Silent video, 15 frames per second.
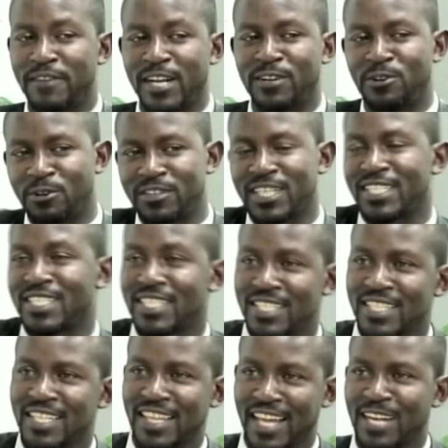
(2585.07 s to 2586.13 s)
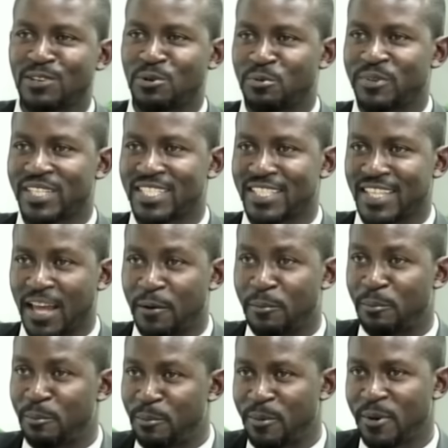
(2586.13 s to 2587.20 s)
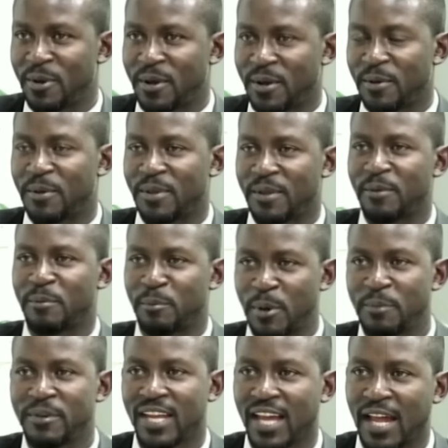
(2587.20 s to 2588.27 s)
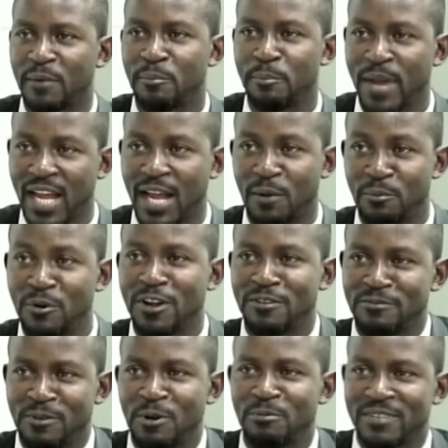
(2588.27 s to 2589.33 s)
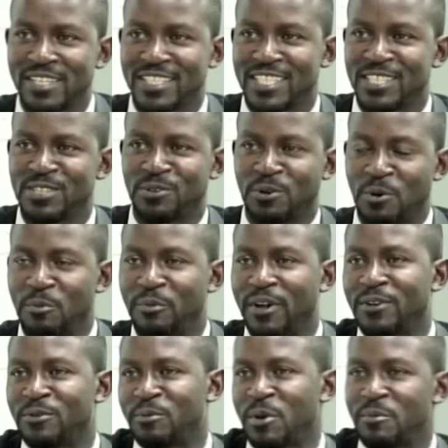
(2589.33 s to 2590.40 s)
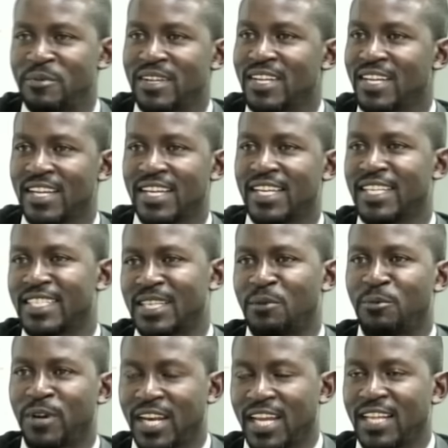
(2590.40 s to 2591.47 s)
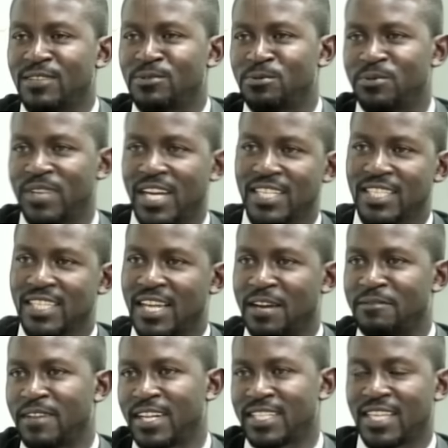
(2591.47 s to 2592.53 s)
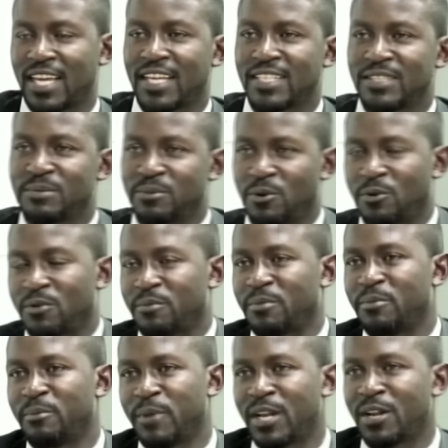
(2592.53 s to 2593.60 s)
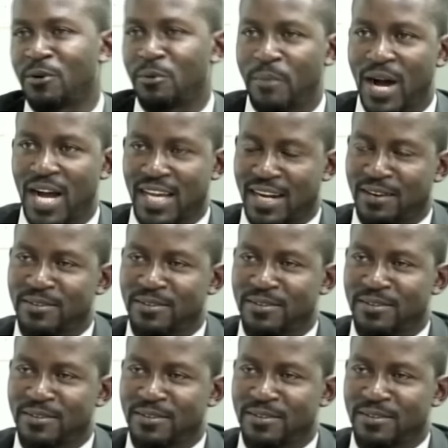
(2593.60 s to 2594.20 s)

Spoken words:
a doctor sitting in that committee that maybe can make a more informed decision compared to maybe someone else who doesn't have that science or medical background.